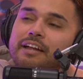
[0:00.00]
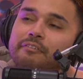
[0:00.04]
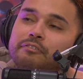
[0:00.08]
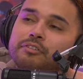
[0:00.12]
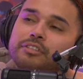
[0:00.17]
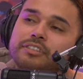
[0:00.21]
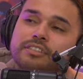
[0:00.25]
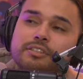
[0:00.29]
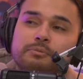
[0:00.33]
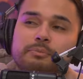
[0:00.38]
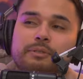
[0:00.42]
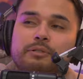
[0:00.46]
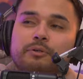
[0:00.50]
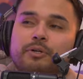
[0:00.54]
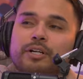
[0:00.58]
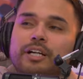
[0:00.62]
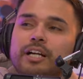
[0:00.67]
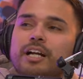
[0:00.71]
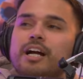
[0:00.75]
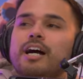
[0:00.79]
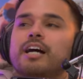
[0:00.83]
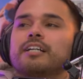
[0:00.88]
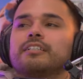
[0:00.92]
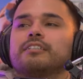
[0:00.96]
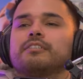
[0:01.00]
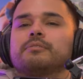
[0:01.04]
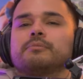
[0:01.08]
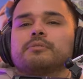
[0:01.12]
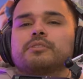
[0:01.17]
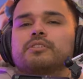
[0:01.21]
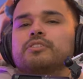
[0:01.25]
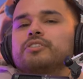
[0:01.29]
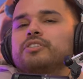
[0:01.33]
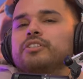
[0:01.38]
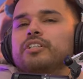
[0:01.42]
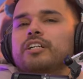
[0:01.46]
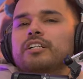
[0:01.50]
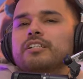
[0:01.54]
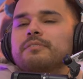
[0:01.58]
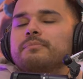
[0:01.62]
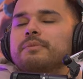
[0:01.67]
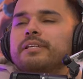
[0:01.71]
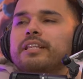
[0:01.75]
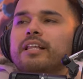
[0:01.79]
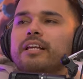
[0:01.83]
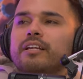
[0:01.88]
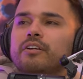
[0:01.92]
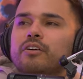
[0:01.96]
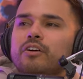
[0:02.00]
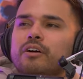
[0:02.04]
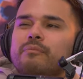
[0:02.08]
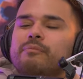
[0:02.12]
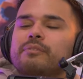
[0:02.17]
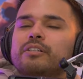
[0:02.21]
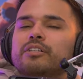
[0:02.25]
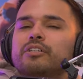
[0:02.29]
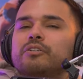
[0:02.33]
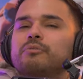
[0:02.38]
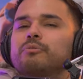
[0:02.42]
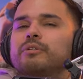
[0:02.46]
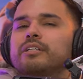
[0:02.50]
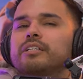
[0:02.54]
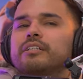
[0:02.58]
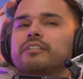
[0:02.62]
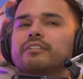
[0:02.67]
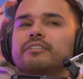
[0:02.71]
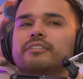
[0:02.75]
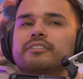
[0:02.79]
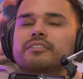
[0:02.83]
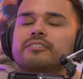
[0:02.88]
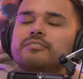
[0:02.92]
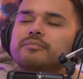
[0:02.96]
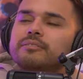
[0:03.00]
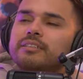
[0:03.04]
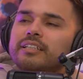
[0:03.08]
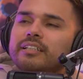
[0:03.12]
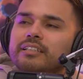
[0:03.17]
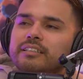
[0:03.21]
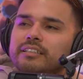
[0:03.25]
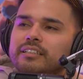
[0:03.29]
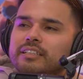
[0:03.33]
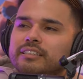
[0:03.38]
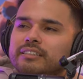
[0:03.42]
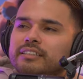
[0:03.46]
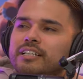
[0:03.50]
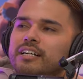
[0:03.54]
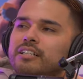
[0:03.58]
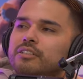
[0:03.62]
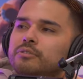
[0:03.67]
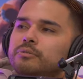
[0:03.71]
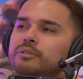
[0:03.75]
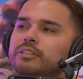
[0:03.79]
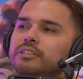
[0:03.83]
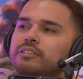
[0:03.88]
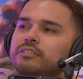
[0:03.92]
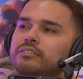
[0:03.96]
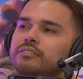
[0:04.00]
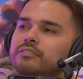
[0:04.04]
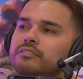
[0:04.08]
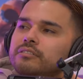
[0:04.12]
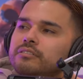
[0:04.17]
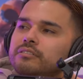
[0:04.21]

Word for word: everyone's gonna be it wearing costumes, so you don't to be like, "Oh, I'm gonna look weird" or something. Yeah, like, it's Halloween. Weird.